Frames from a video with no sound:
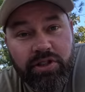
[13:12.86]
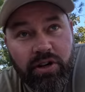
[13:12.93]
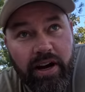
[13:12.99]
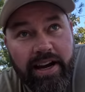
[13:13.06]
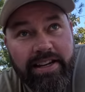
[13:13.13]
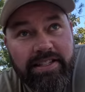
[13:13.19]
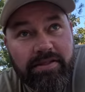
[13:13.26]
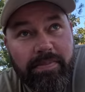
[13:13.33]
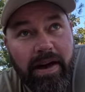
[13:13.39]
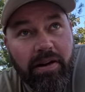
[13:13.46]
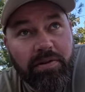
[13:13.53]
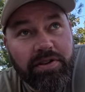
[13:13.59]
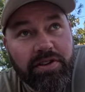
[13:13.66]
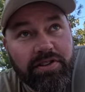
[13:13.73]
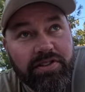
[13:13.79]
crazy about
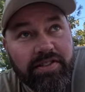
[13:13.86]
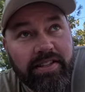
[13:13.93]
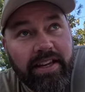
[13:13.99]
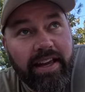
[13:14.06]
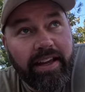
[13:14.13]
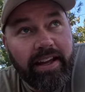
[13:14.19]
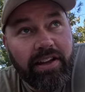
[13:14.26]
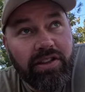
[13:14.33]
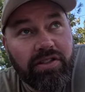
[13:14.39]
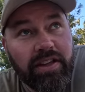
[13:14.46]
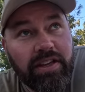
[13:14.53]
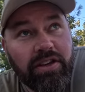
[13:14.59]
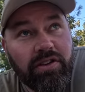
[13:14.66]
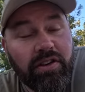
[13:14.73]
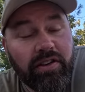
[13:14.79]
when you're sick and you
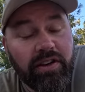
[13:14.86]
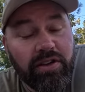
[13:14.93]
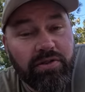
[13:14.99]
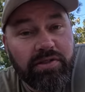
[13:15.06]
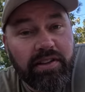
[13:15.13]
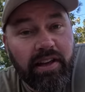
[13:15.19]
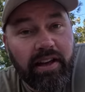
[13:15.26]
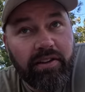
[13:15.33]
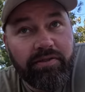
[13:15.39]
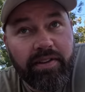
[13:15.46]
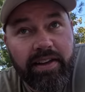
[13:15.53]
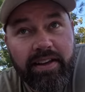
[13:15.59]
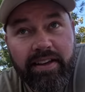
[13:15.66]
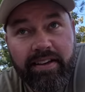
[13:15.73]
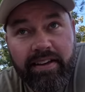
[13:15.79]
think you could do stuff,
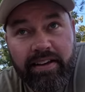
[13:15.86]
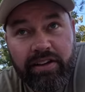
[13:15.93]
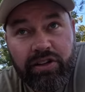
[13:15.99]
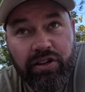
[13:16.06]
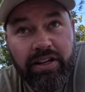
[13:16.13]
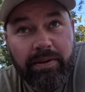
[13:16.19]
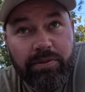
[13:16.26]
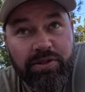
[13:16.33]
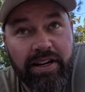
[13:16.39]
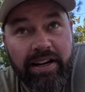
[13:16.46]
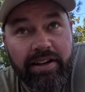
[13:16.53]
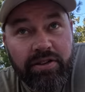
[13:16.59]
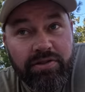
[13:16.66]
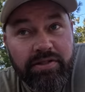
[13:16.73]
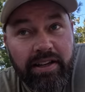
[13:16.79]
and you get up and try
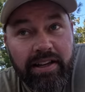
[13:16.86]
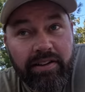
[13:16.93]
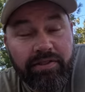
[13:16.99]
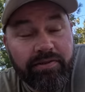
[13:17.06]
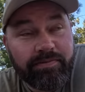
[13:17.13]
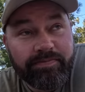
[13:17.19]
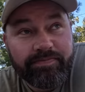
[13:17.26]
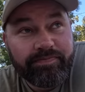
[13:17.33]
to do stuff.